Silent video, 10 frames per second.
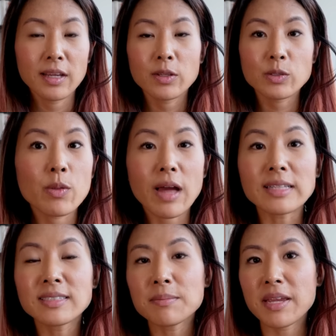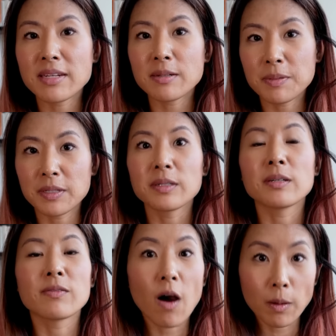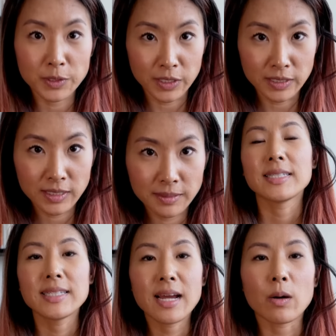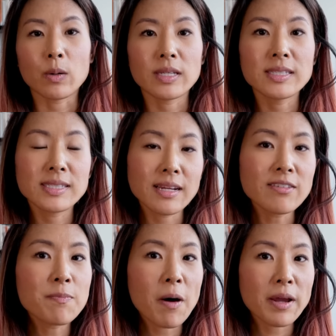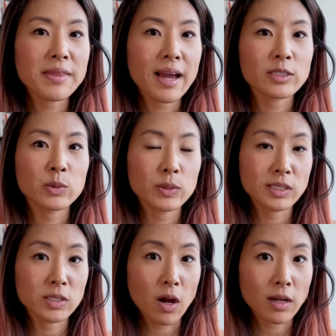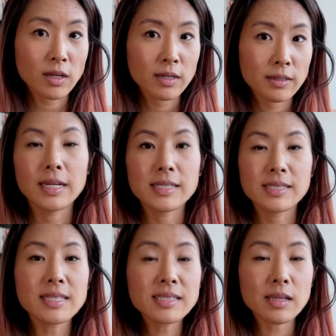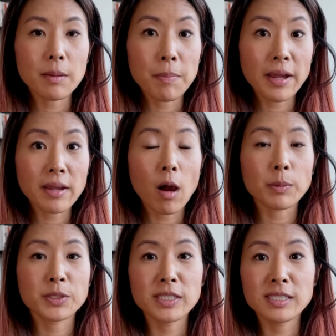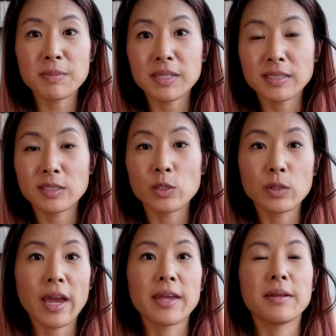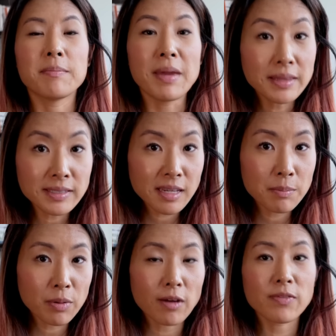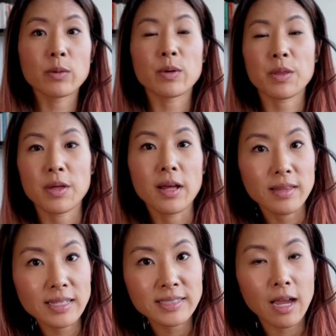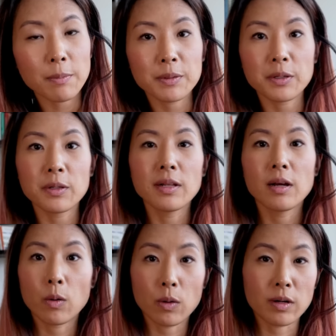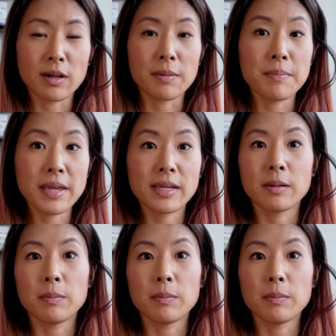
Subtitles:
So that's the main appeal of options. Now, instead of buying the actual stock, since buying options means you can make the same profit with less capital or make